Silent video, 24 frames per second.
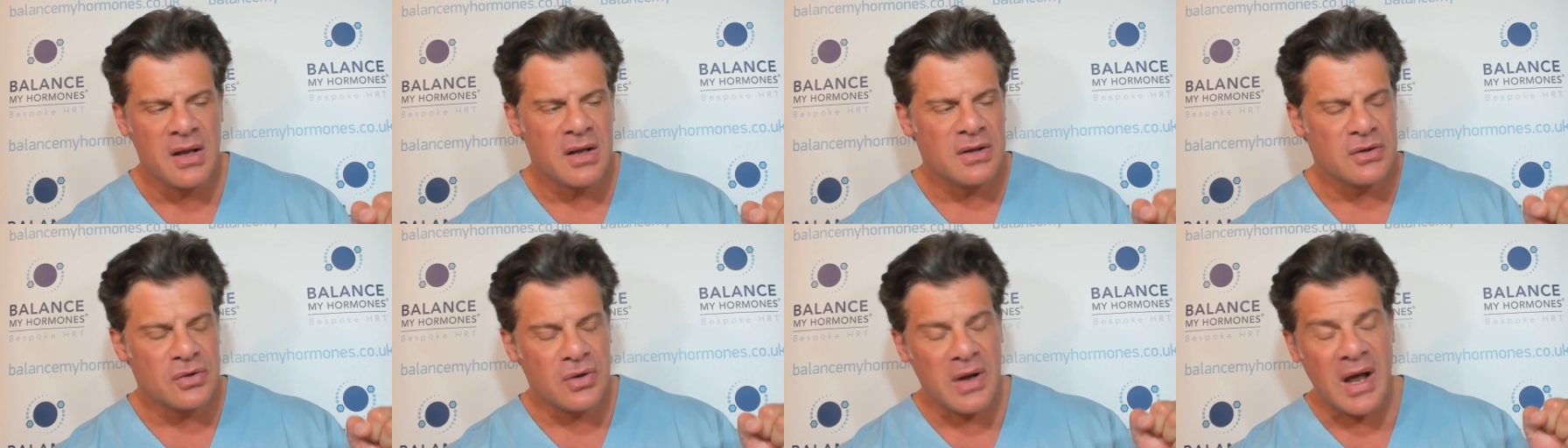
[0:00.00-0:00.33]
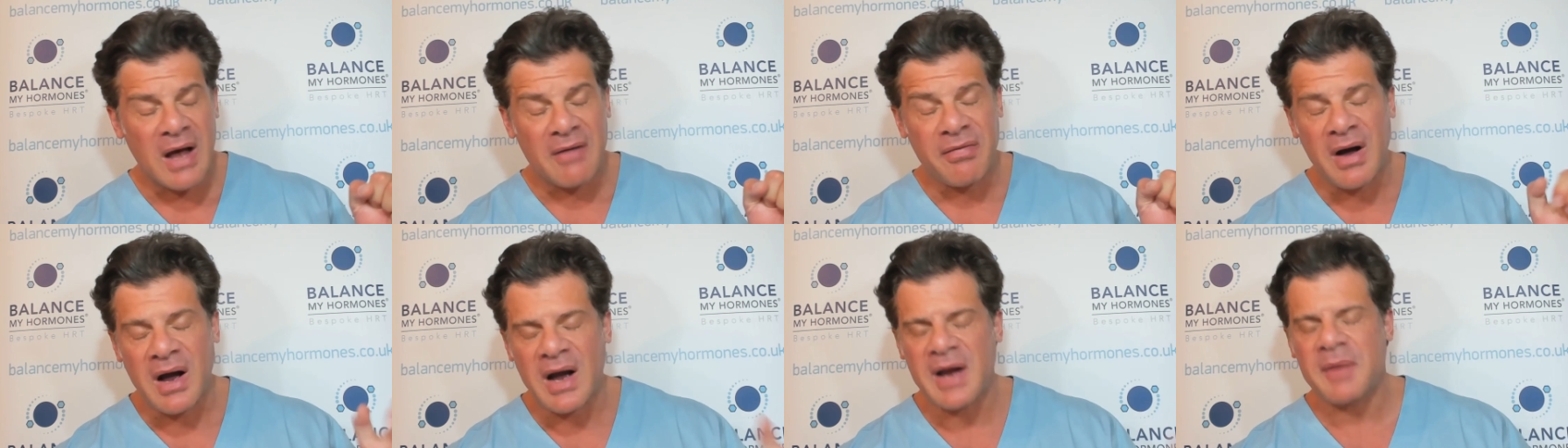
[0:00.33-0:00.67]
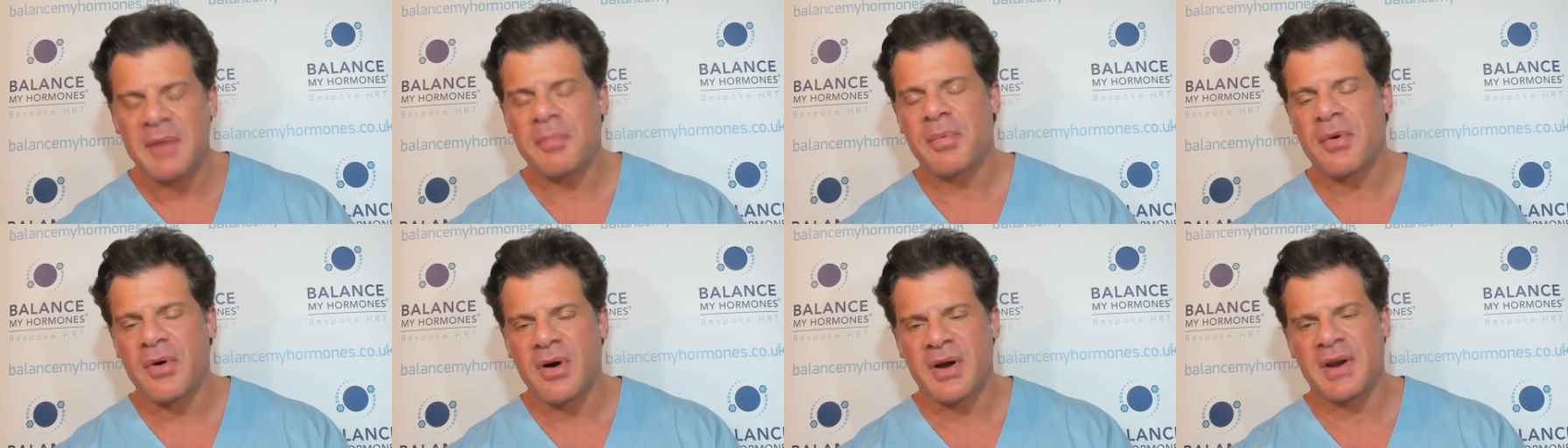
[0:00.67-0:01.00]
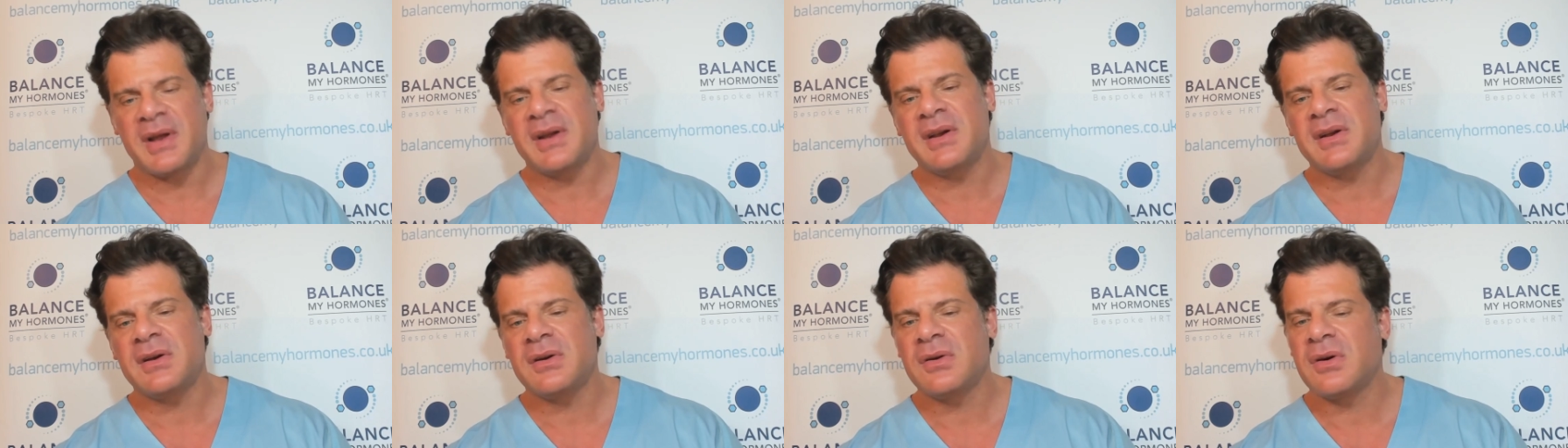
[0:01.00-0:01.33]
to have high
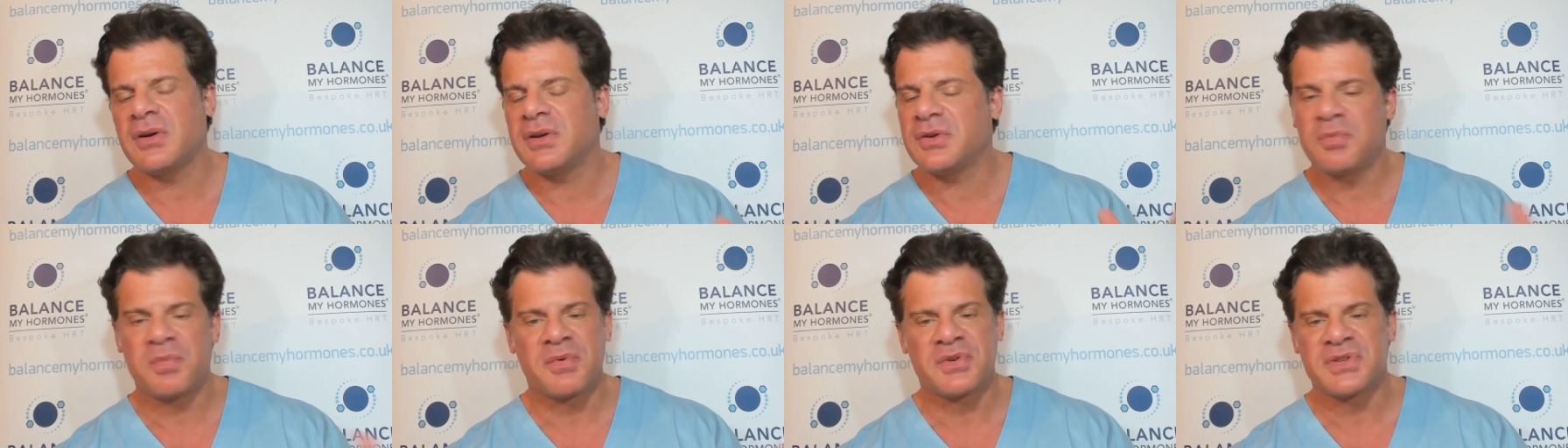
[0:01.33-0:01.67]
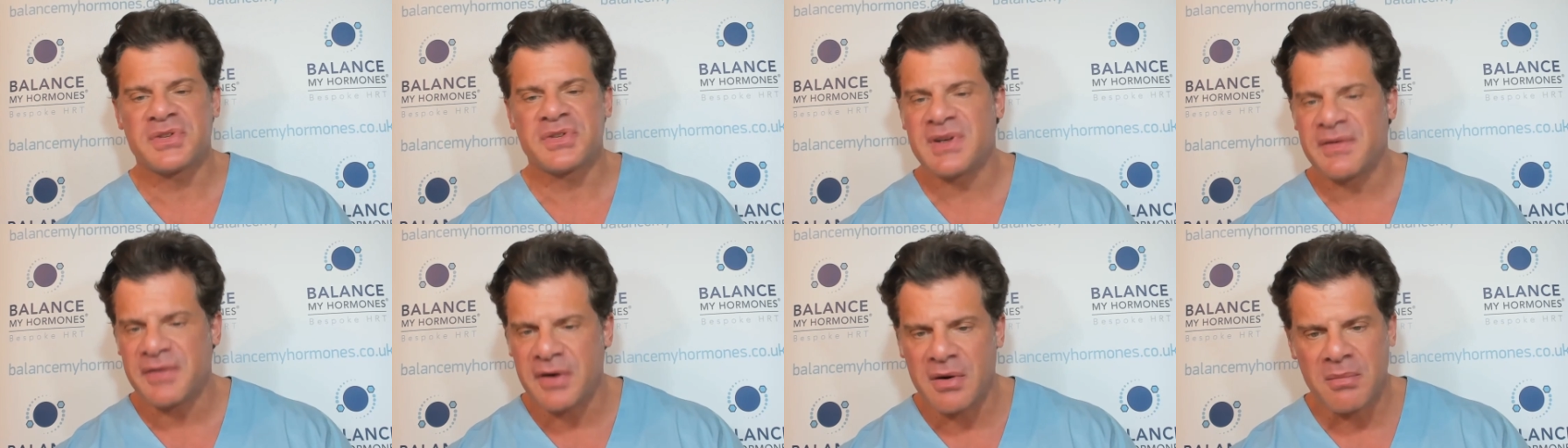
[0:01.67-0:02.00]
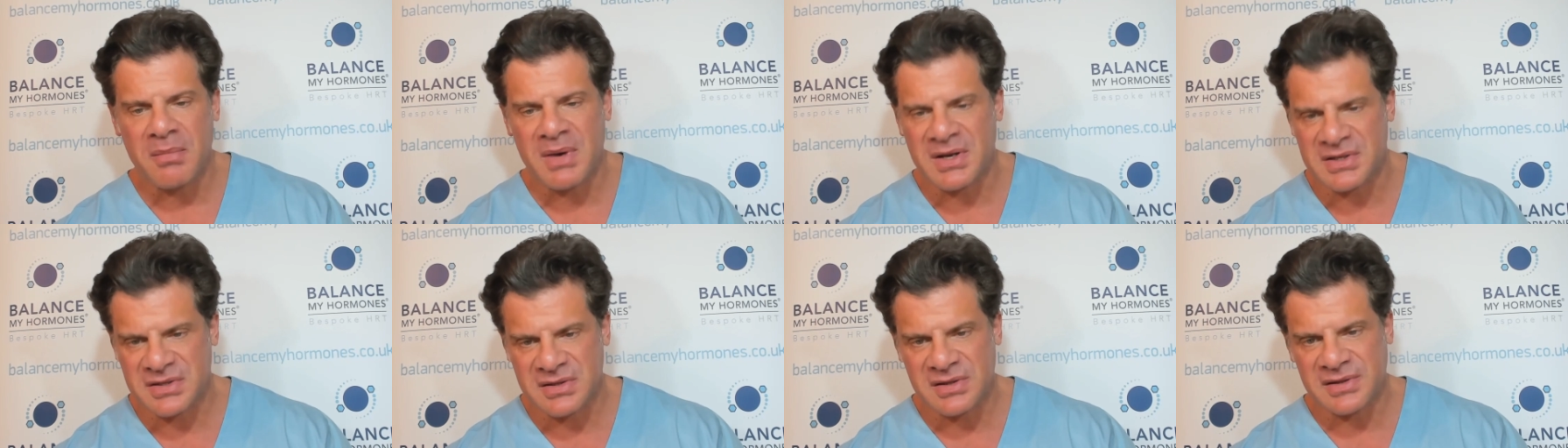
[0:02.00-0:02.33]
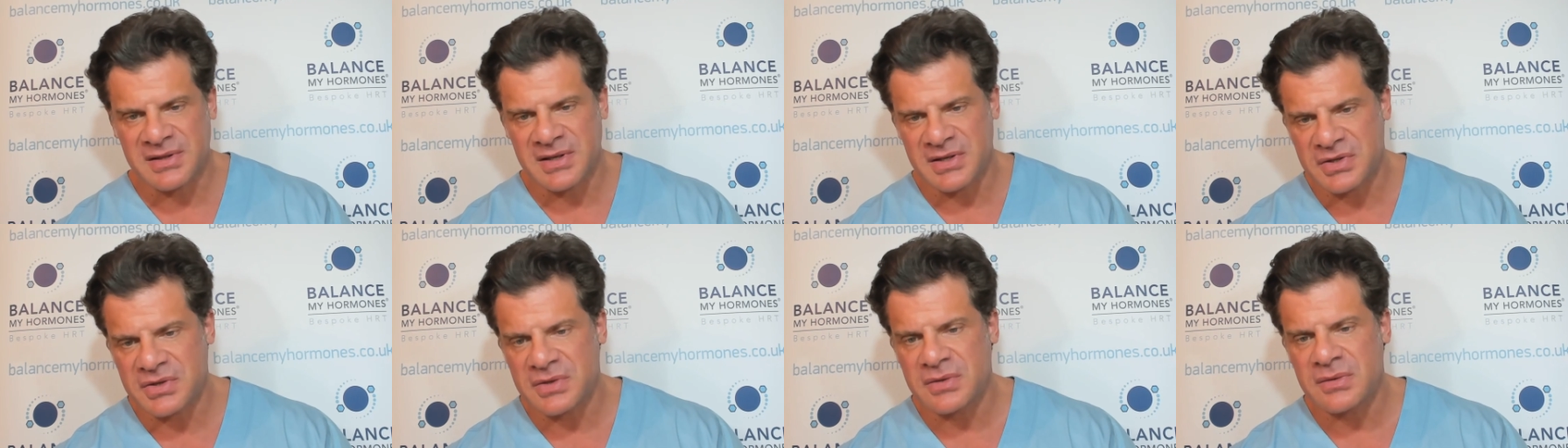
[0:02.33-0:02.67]
protein in order to preserve your muscle
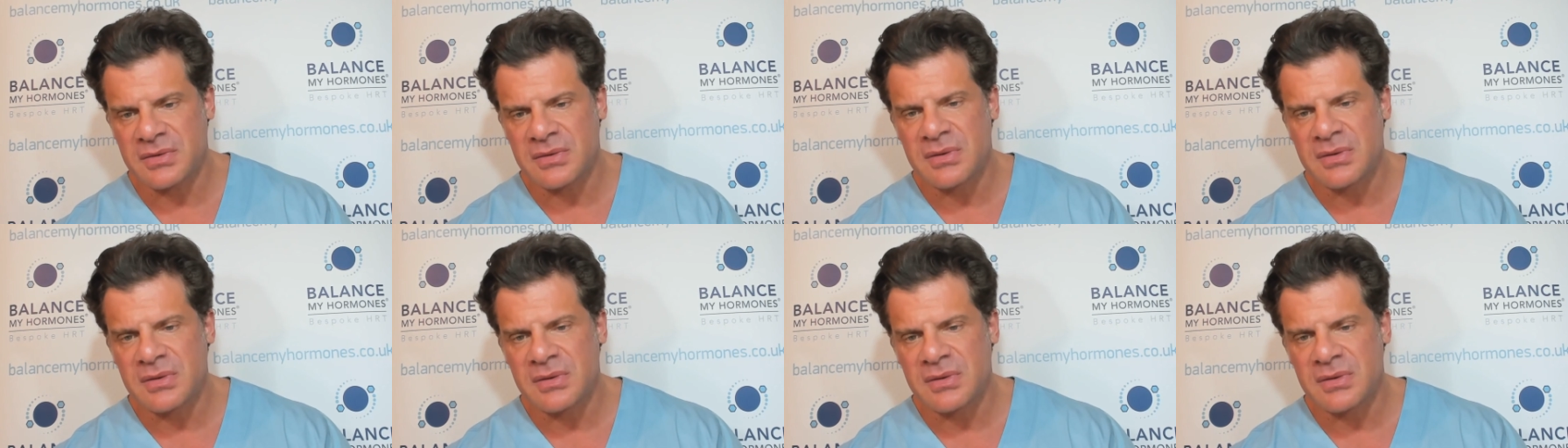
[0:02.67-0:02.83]
tissue,